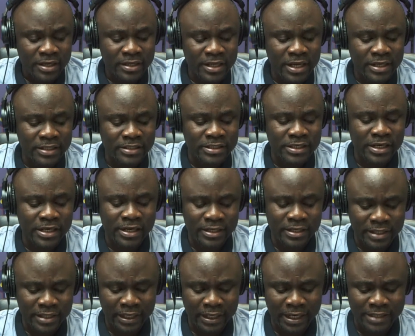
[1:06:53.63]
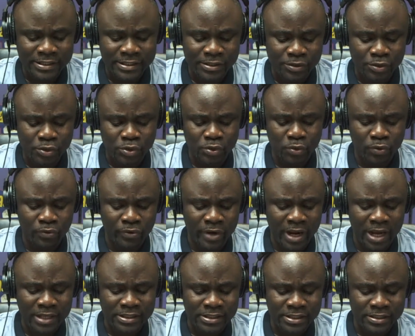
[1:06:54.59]
Yinti Dallas and so
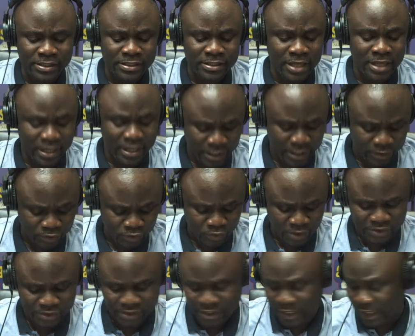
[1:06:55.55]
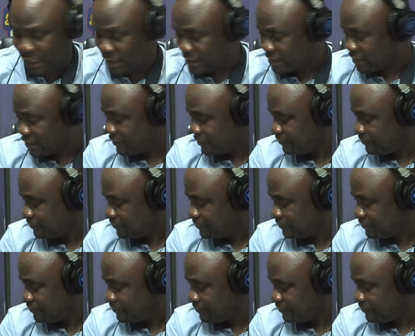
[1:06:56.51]
reactions na into us. Dallas.